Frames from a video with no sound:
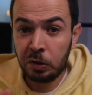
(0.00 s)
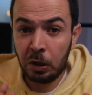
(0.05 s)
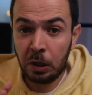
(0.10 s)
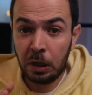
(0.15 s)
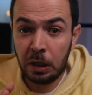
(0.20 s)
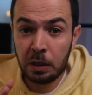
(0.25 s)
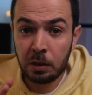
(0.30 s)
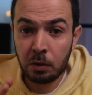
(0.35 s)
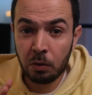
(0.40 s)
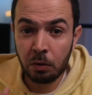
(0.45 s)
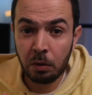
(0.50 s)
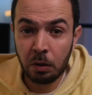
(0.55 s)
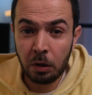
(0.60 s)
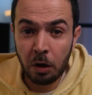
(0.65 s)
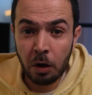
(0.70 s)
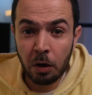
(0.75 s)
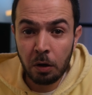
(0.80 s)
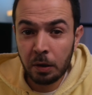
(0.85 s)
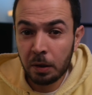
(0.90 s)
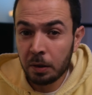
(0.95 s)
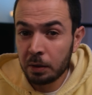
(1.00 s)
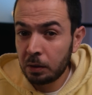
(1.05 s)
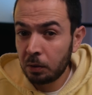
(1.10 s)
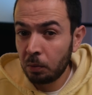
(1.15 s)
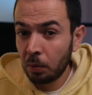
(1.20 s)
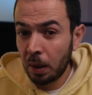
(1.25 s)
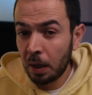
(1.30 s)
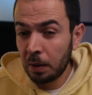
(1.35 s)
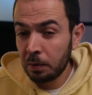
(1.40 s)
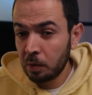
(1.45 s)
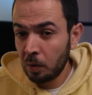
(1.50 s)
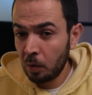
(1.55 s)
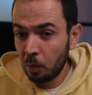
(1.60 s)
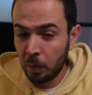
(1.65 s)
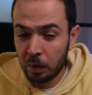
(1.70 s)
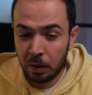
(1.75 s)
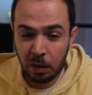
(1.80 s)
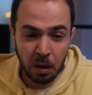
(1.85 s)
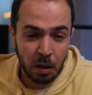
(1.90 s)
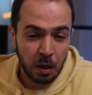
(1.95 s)
released on August
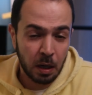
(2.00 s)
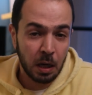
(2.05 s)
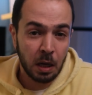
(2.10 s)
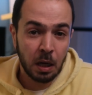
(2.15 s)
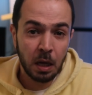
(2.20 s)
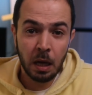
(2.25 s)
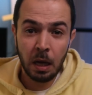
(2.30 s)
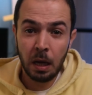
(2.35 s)
2023.